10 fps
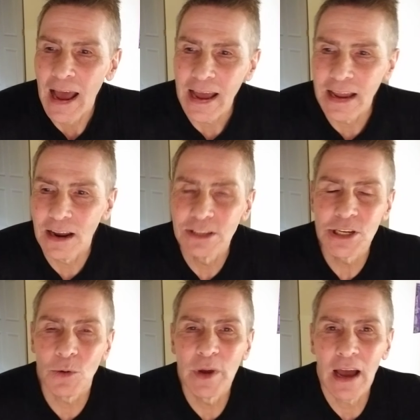And I
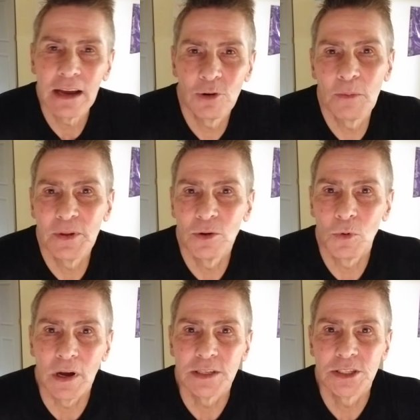grew up in the
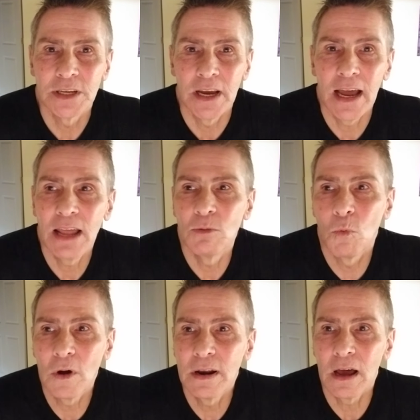woods, and
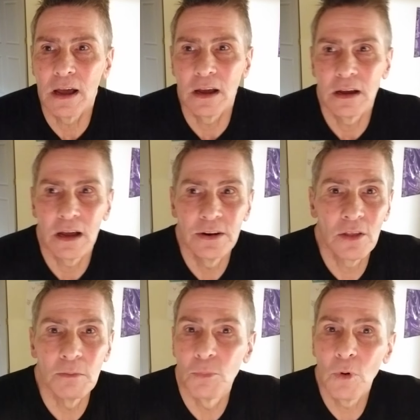
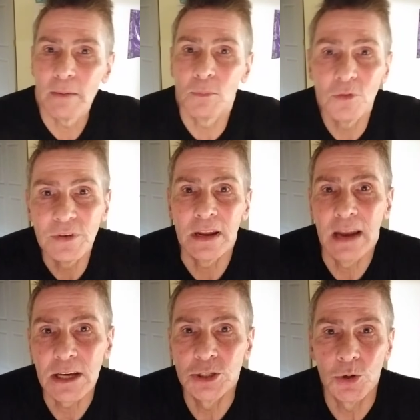another boy moved in
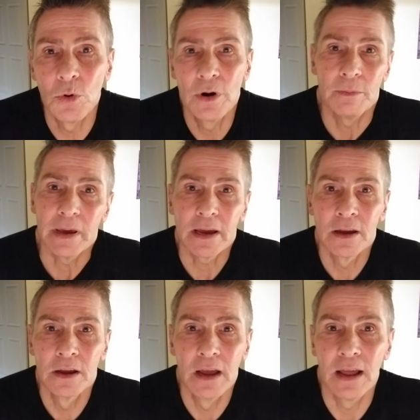next door to me.
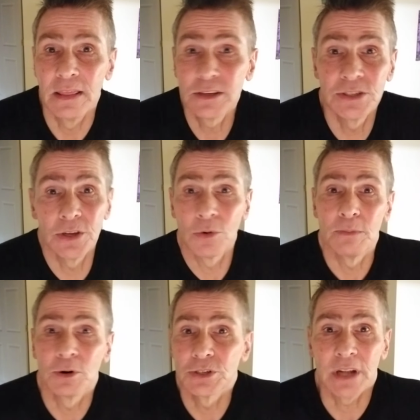And this is the only
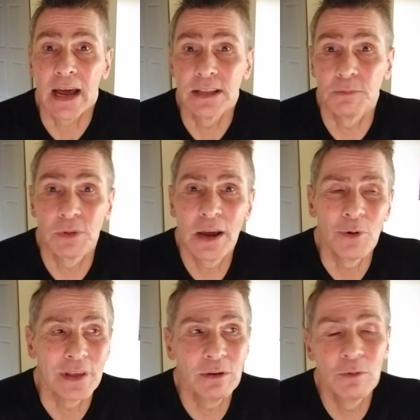person I had to play
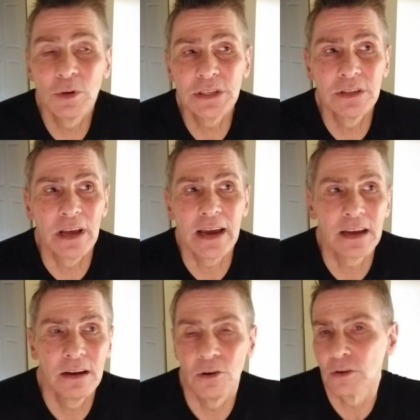with. It wasn't
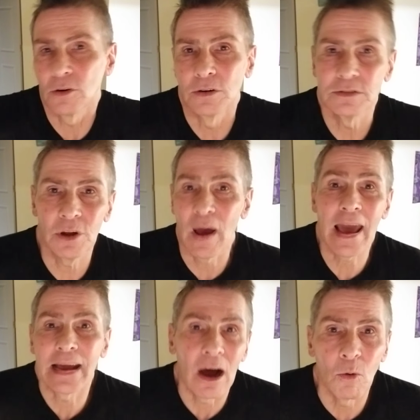like, or you know,
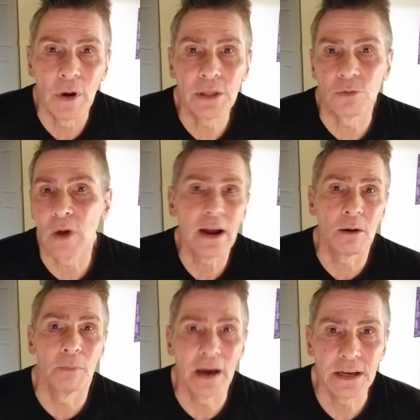hang out with or ride
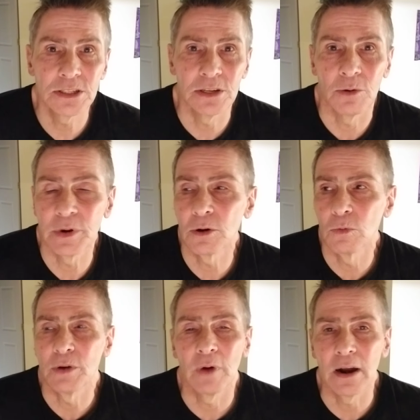our bikes. You know,
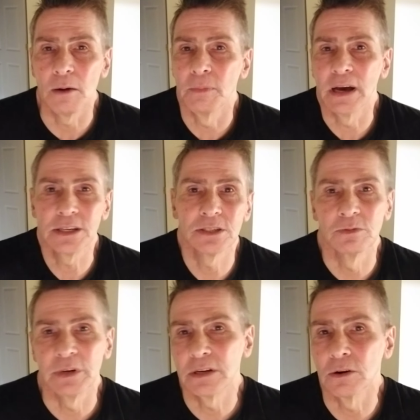we'd ride our bikes and
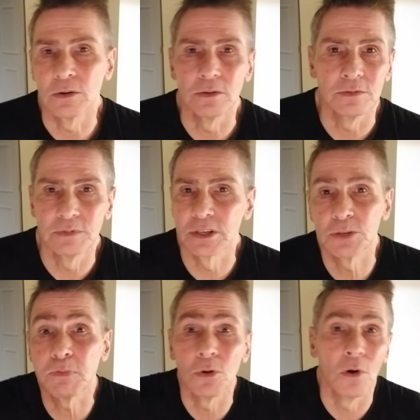we'd go
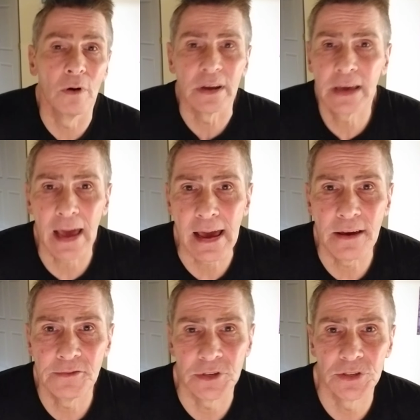explore in
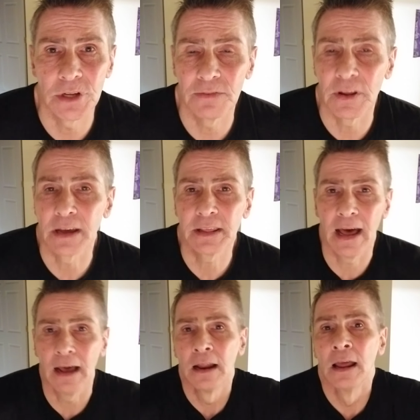caves and stuff like
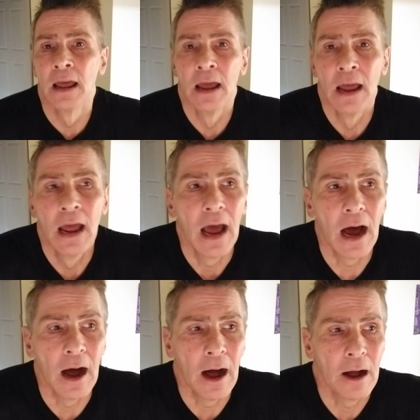that.
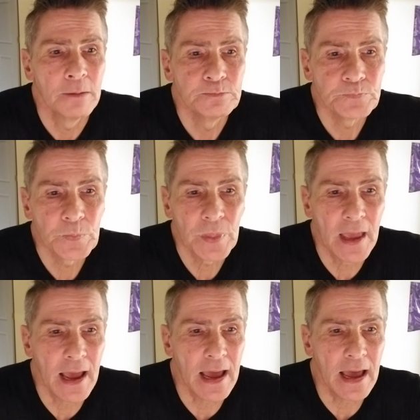
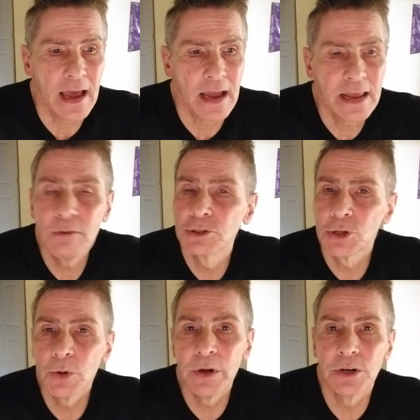And he was
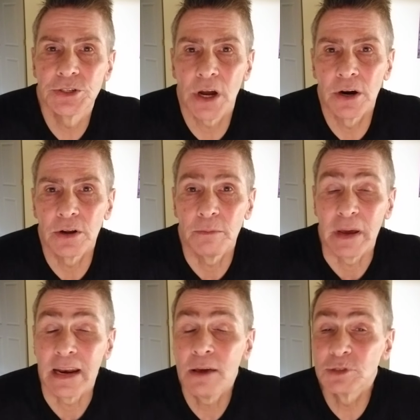2 years younger than
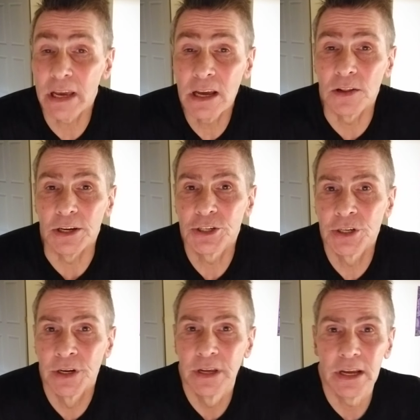me, and he was
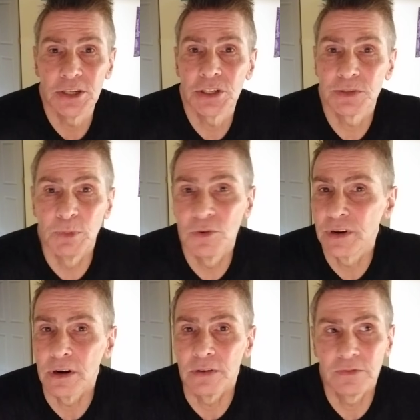English. He had just
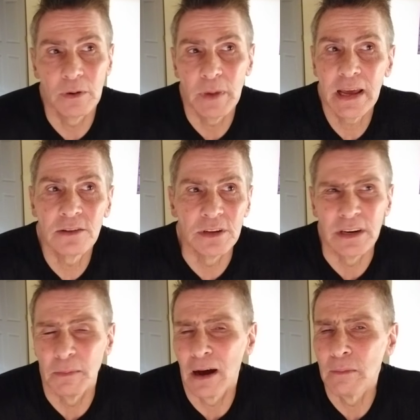moved here from
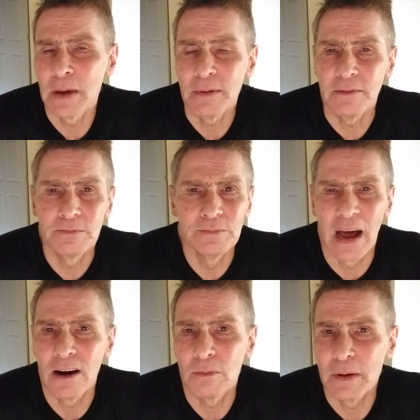England about maybe
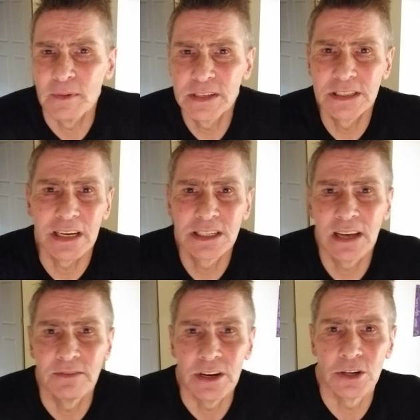
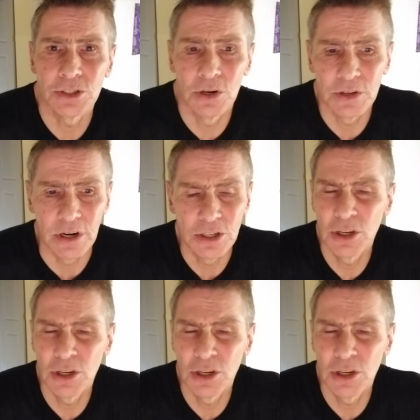6-7 years earlier.